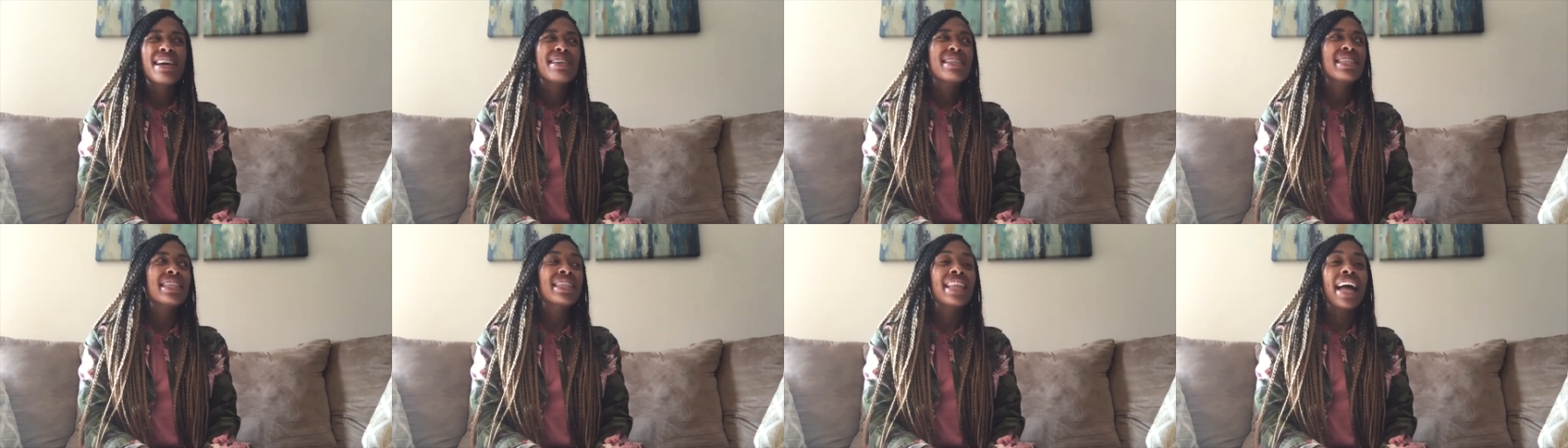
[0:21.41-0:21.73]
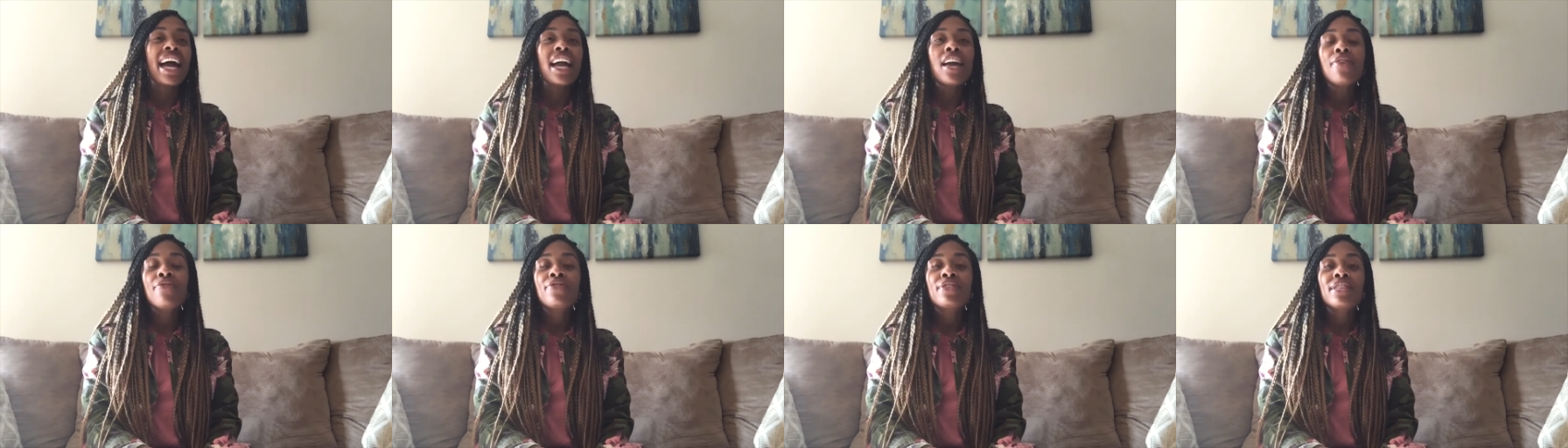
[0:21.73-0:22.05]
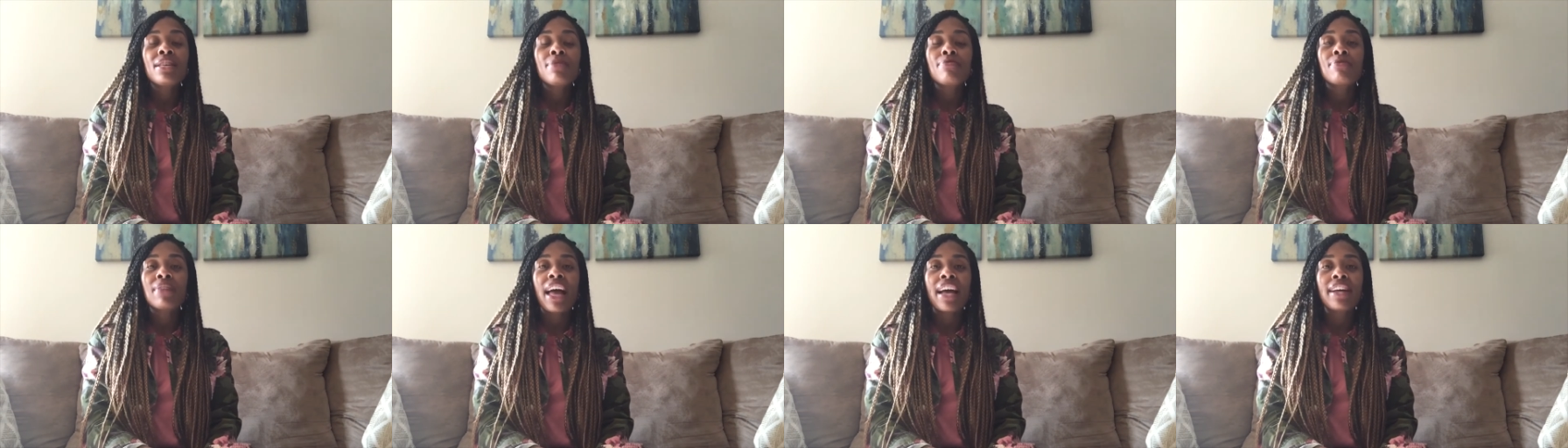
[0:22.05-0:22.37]
Life
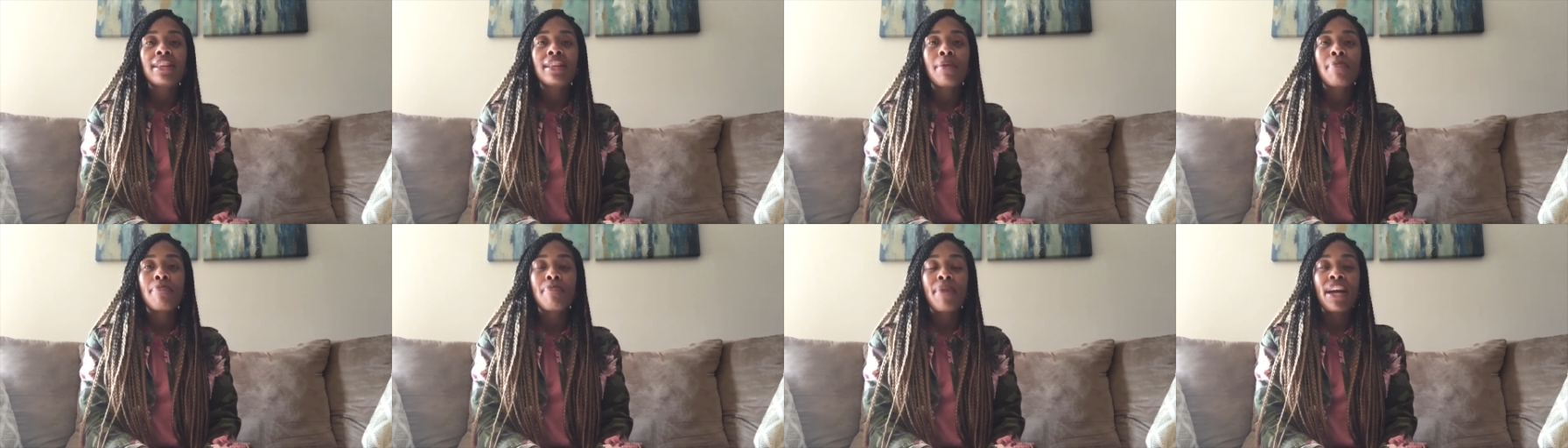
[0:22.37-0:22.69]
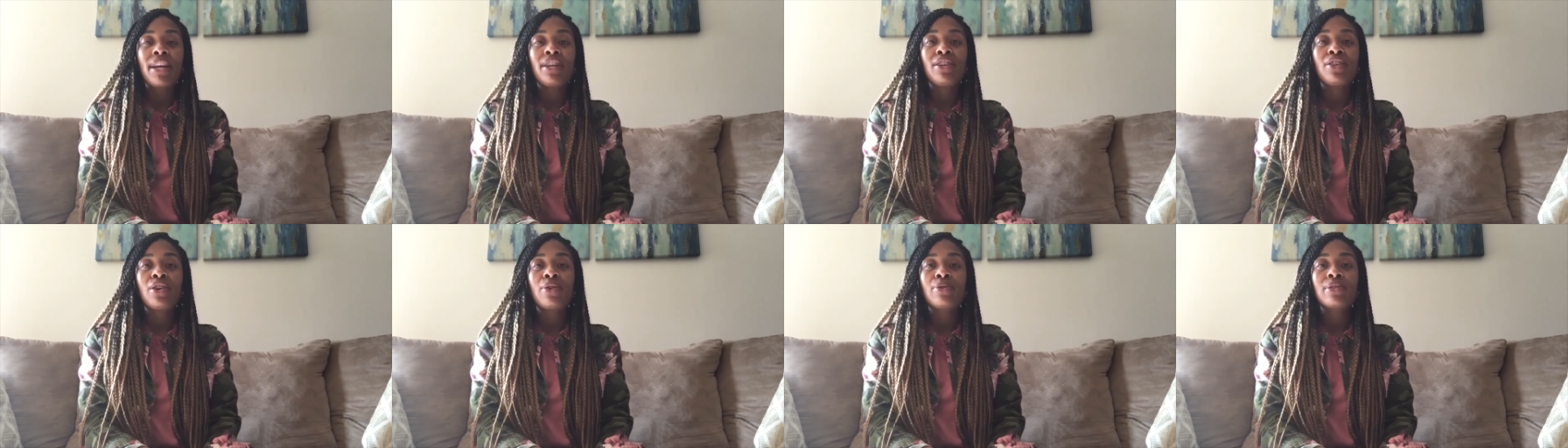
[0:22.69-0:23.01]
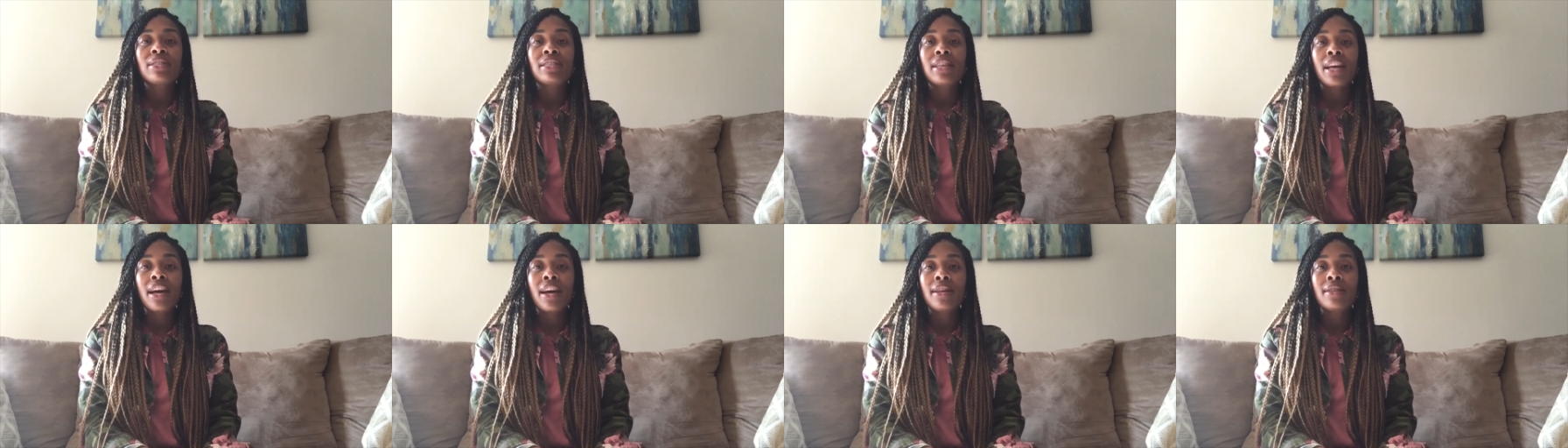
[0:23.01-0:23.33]
seemed like it made no
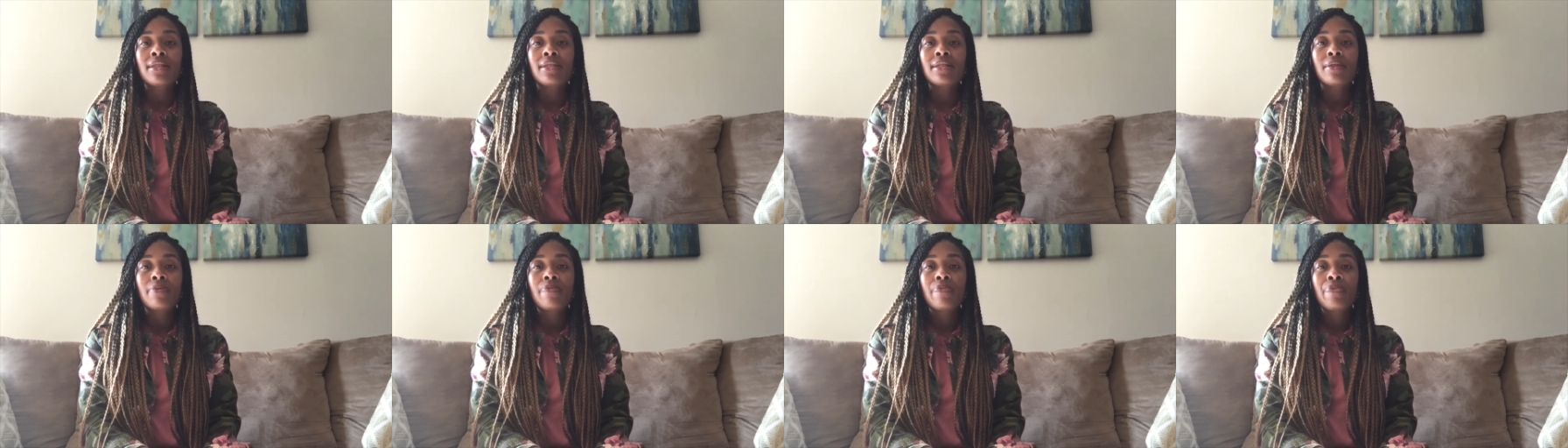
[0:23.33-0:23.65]
sense.